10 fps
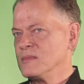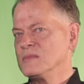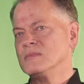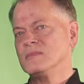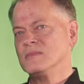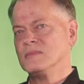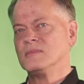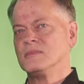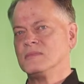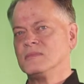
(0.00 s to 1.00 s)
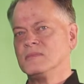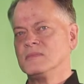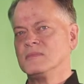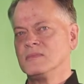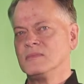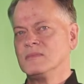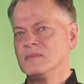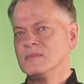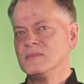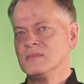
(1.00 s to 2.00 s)

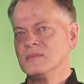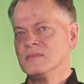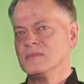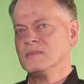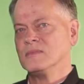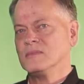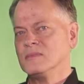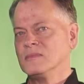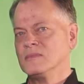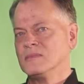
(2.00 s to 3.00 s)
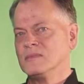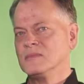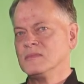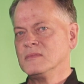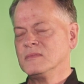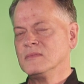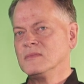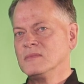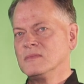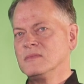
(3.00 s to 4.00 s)

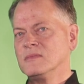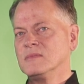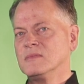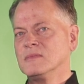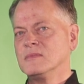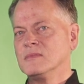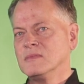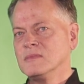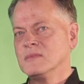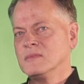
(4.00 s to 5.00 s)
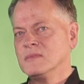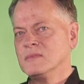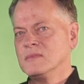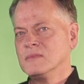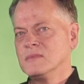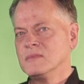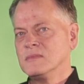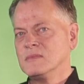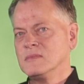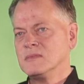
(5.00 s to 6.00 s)

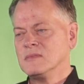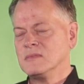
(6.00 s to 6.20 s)
The person shown says nothing.